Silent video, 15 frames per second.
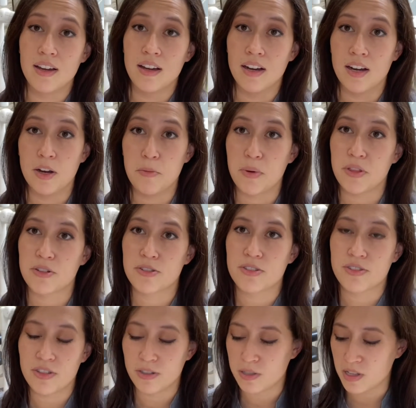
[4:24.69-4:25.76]
But there's
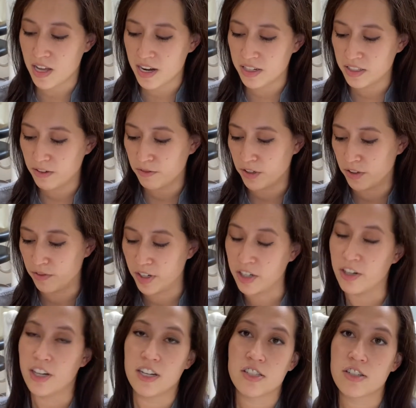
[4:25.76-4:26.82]
a lot of different
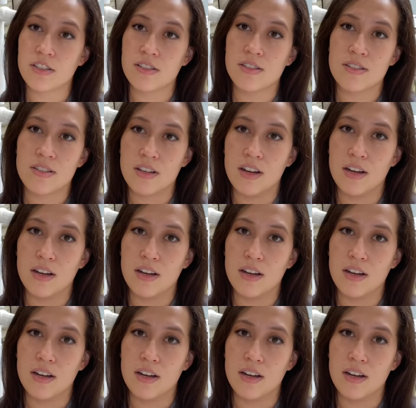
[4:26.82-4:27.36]
variations